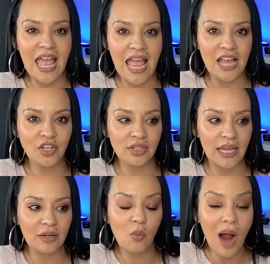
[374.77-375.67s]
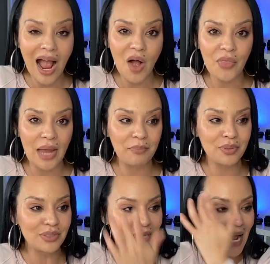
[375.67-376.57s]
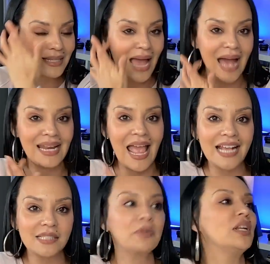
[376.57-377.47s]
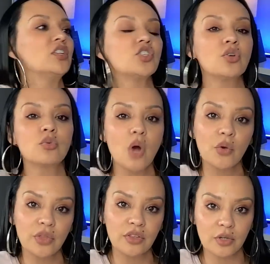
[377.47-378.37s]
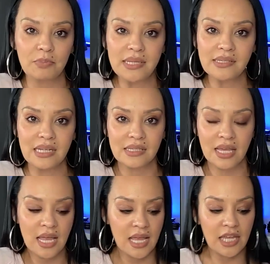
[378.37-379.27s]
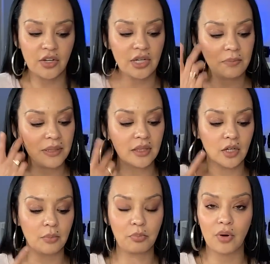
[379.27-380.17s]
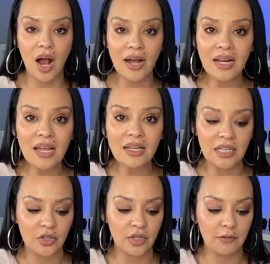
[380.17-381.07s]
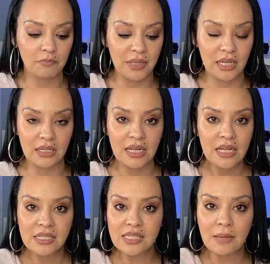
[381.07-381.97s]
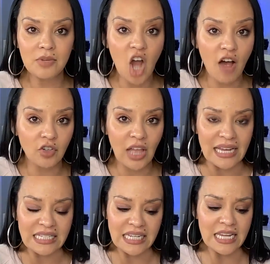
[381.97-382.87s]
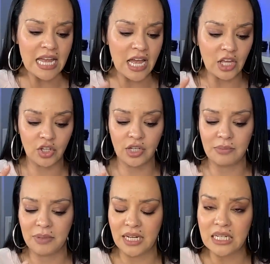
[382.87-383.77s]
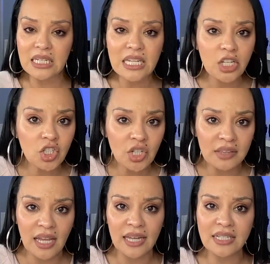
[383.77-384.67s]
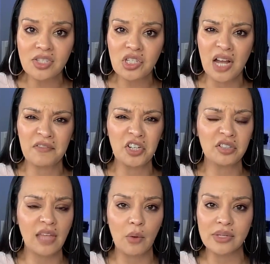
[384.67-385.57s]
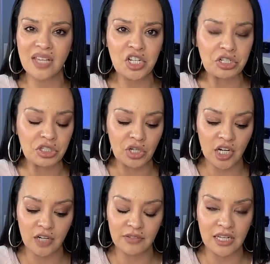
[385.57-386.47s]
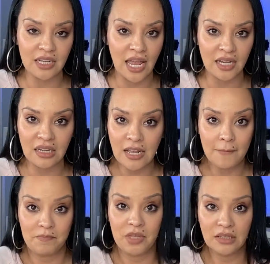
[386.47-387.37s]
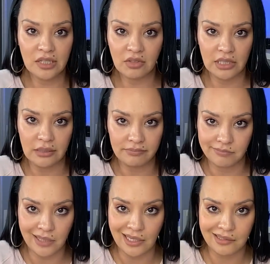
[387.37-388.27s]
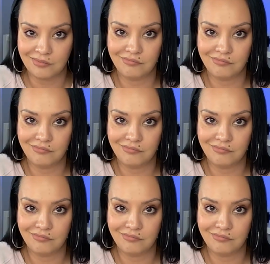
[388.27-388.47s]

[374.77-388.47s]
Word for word: and you're like, wow, that person has had exponential growth in their business. It could have been their product, it could have been some novel idea, it could have been a niche that they discovered that was underserved and and literally like